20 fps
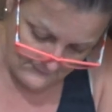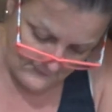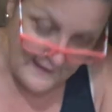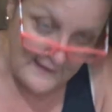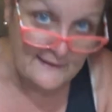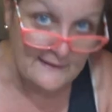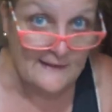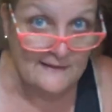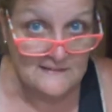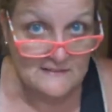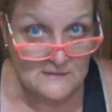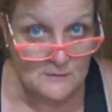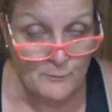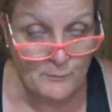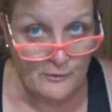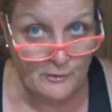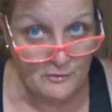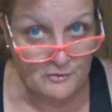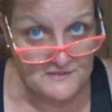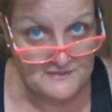I like the
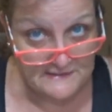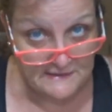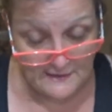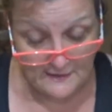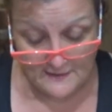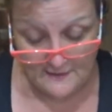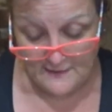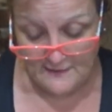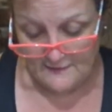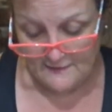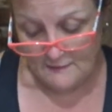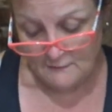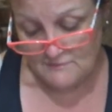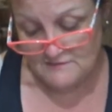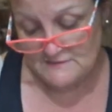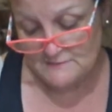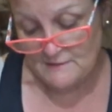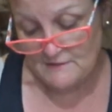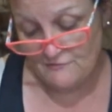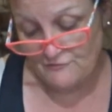birds. That
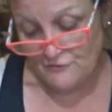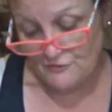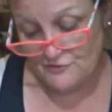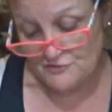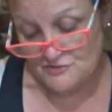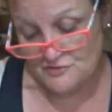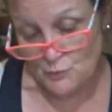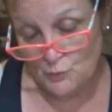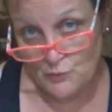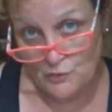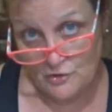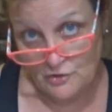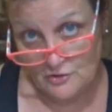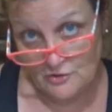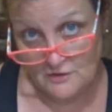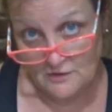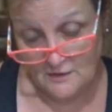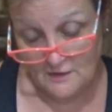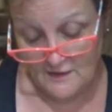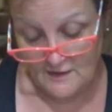was my first
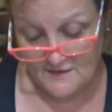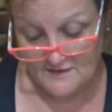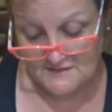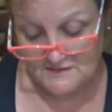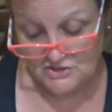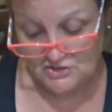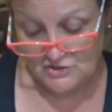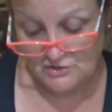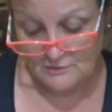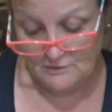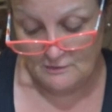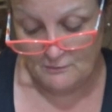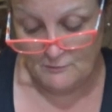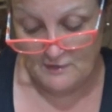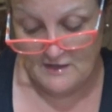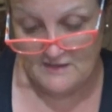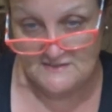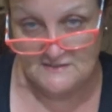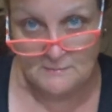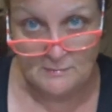word as
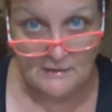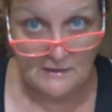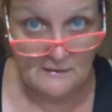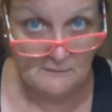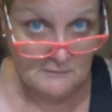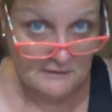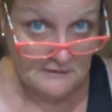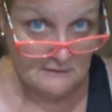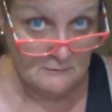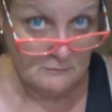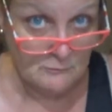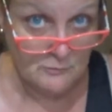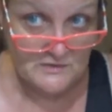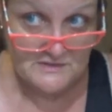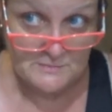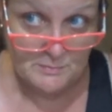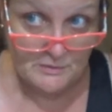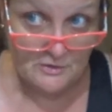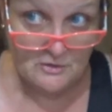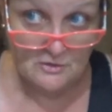a, as a baby,
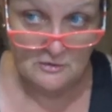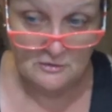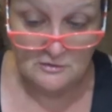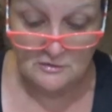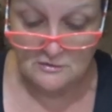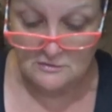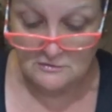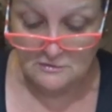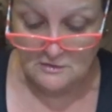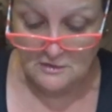was bird.